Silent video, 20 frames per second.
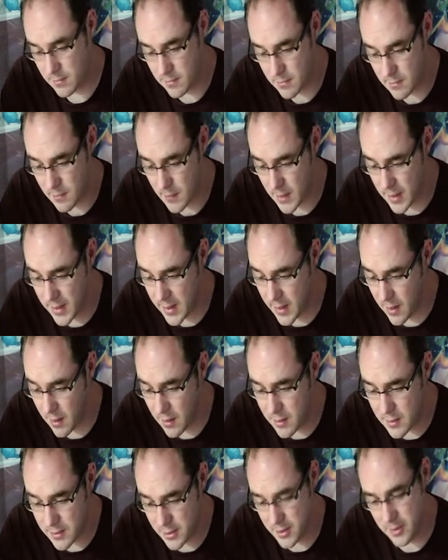It
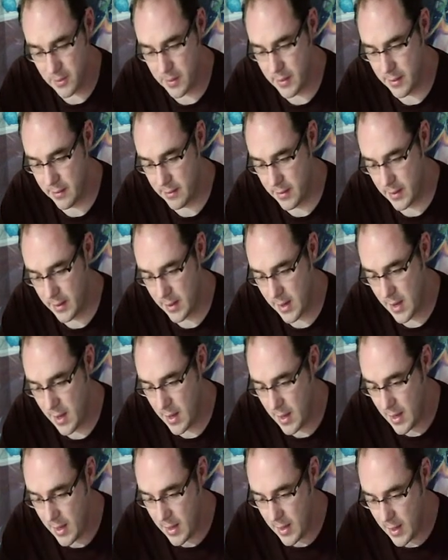can't do anything.
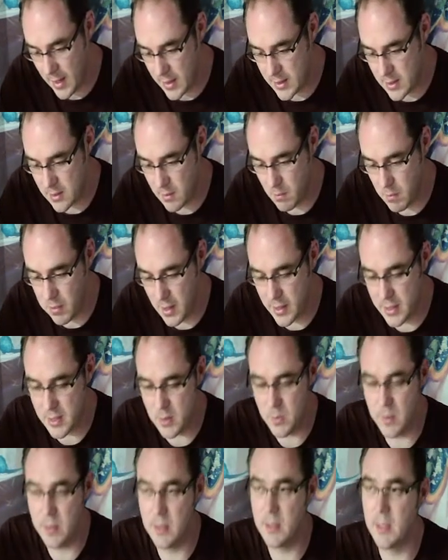It's on
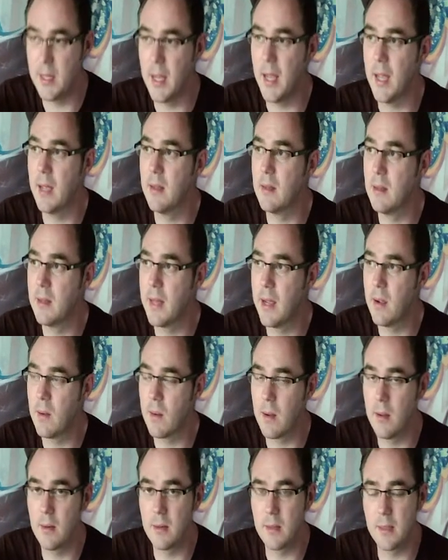+1 to hit. An
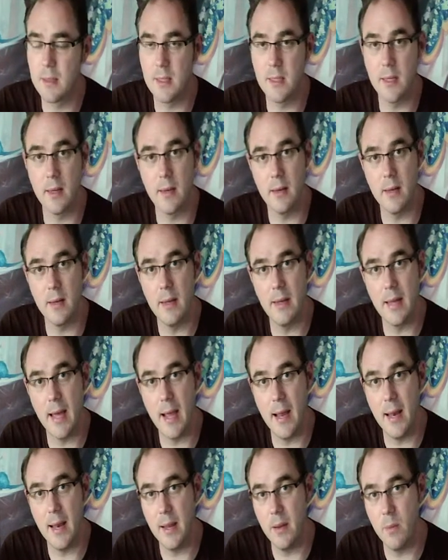outcast isn't going to
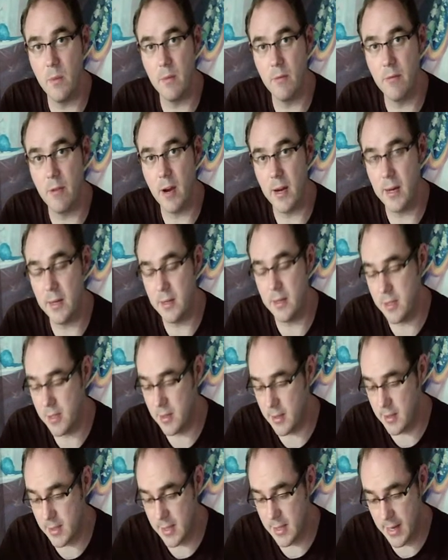nail it with ranged
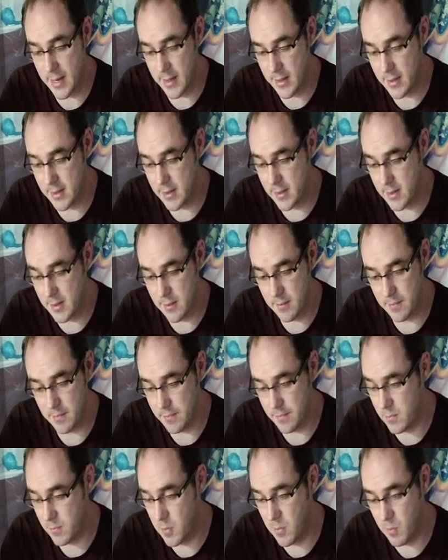attacks.
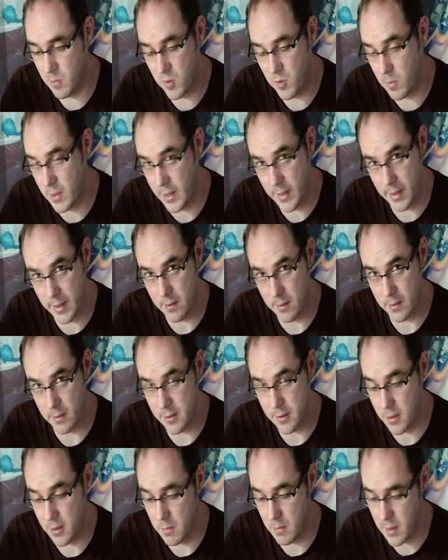Probably hit another
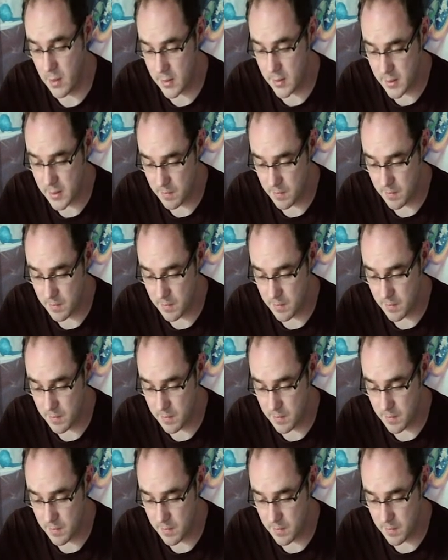2+.